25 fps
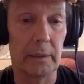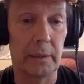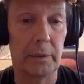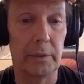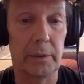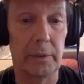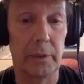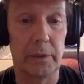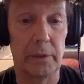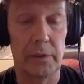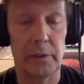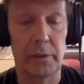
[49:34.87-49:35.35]

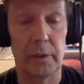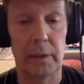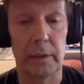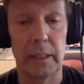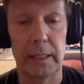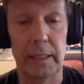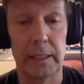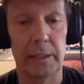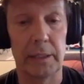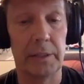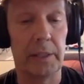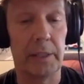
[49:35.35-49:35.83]
Justin,
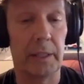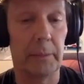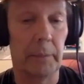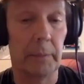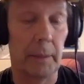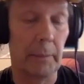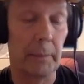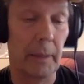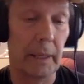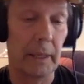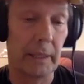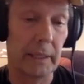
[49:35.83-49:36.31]
I can take
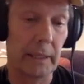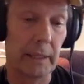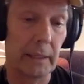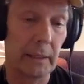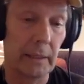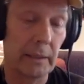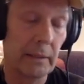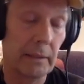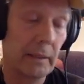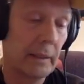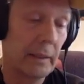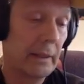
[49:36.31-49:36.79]
my bike
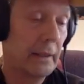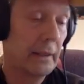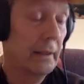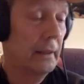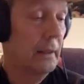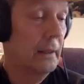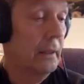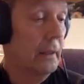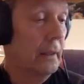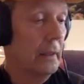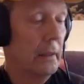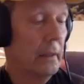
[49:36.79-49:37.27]
in,
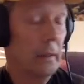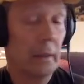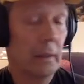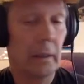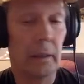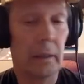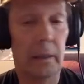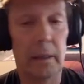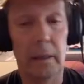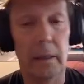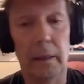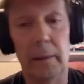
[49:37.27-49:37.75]

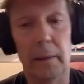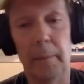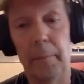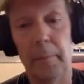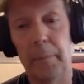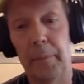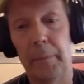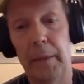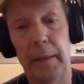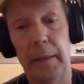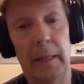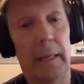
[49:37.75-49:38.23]

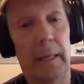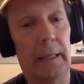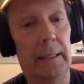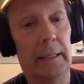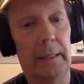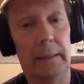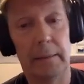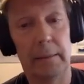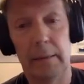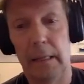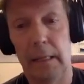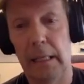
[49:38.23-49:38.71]

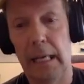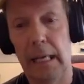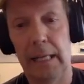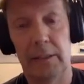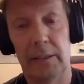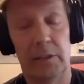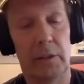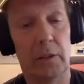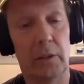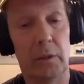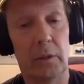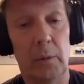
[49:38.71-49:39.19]
and
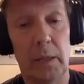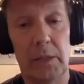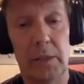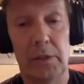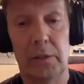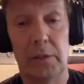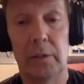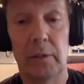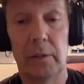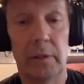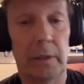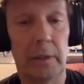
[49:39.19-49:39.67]
ask a
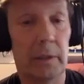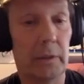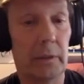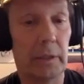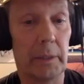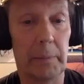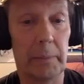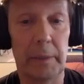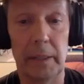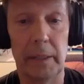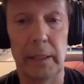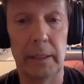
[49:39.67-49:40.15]
question and they'll
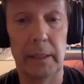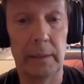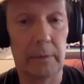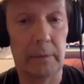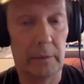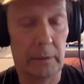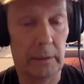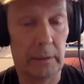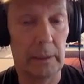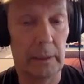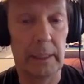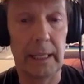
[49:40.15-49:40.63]
give me
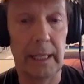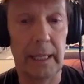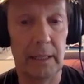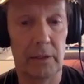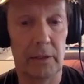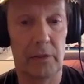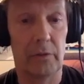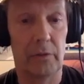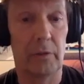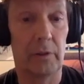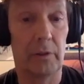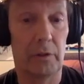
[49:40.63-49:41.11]
the
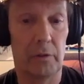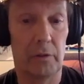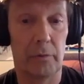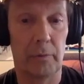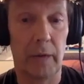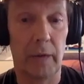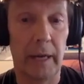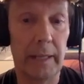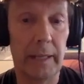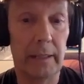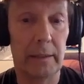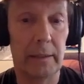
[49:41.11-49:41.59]
answer that's
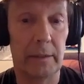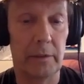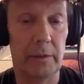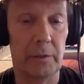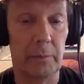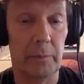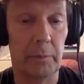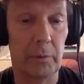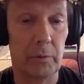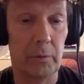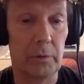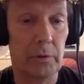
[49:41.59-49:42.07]
right, as
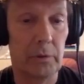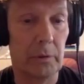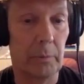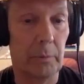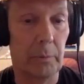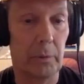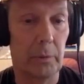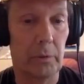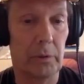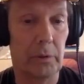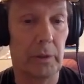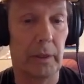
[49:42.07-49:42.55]
opposed to
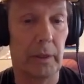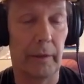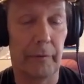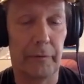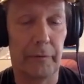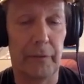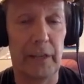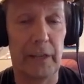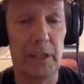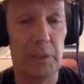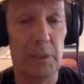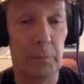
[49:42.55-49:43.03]
posting on
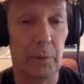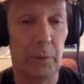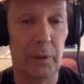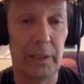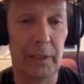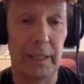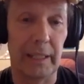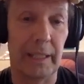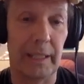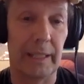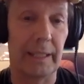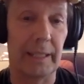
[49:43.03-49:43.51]
Facebook
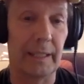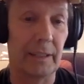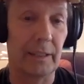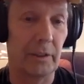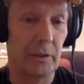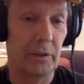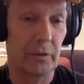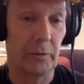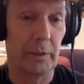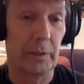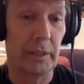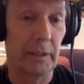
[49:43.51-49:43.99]
and getting
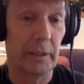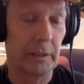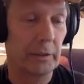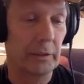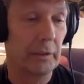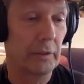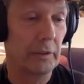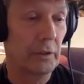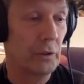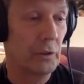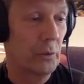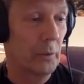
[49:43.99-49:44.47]

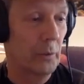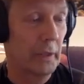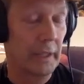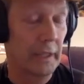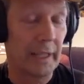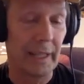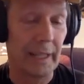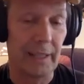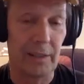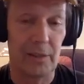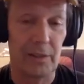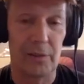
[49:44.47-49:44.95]

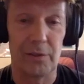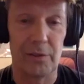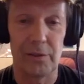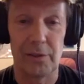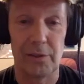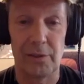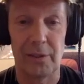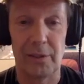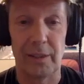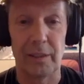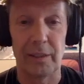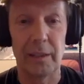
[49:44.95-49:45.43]
320
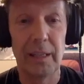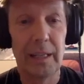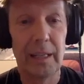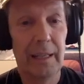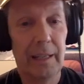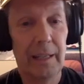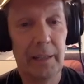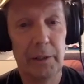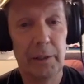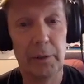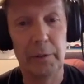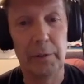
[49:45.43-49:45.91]
answers and
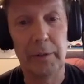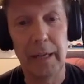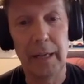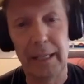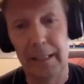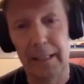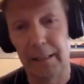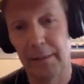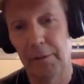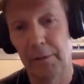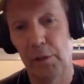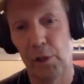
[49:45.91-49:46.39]
you've got
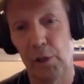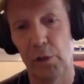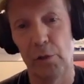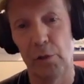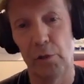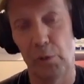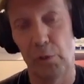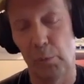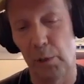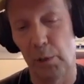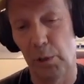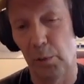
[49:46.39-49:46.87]
to
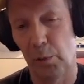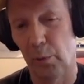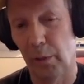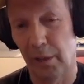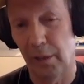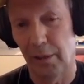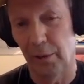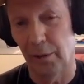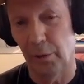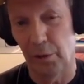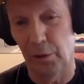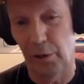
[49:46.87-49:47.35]
choose which one
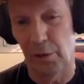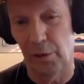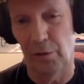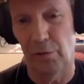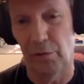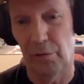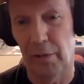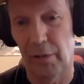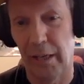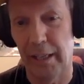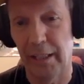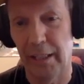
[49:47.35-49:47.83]
of those is
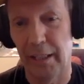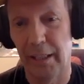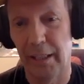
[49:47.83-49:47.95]
right.